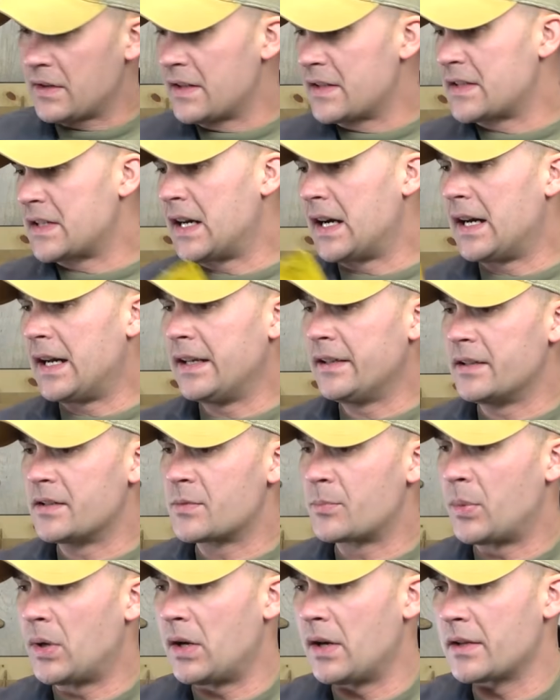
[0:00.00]
to this hive
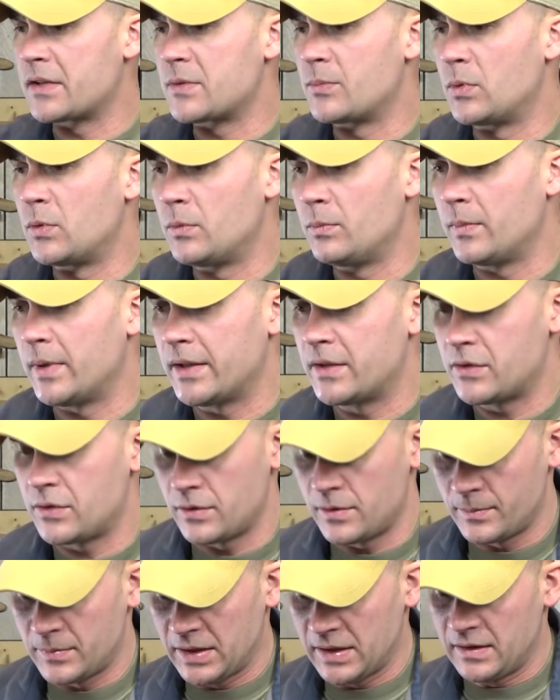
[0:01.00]
as possible, make
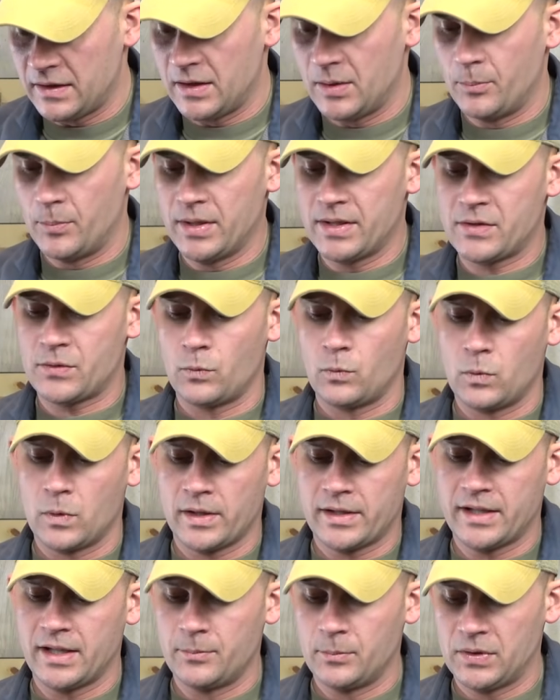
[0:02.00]
sure I'm getting the best
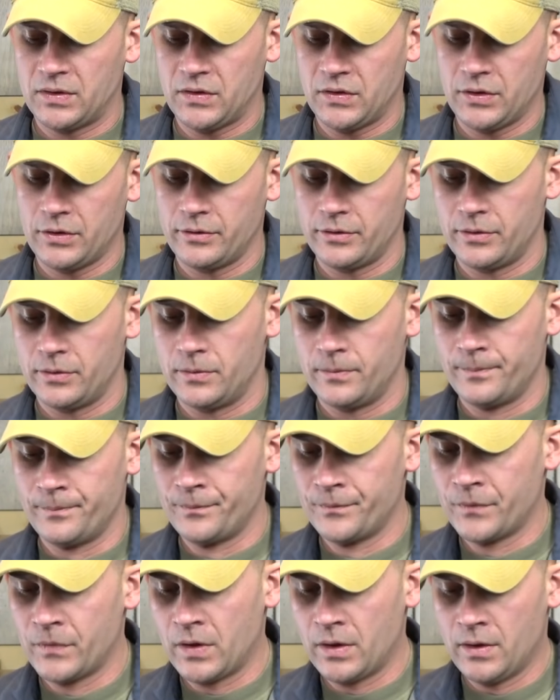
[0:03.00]
working material
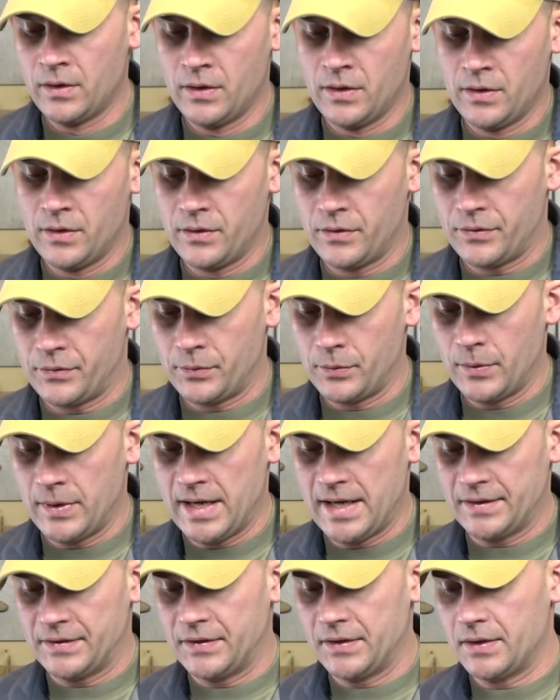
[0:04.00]

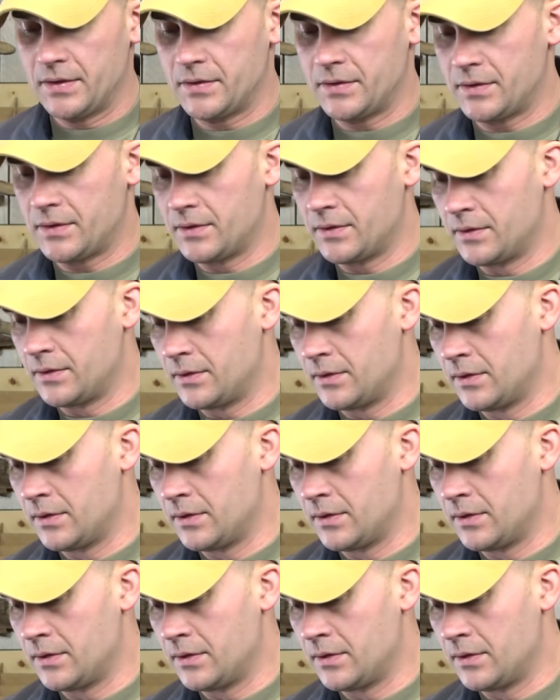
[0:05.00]
throughout this.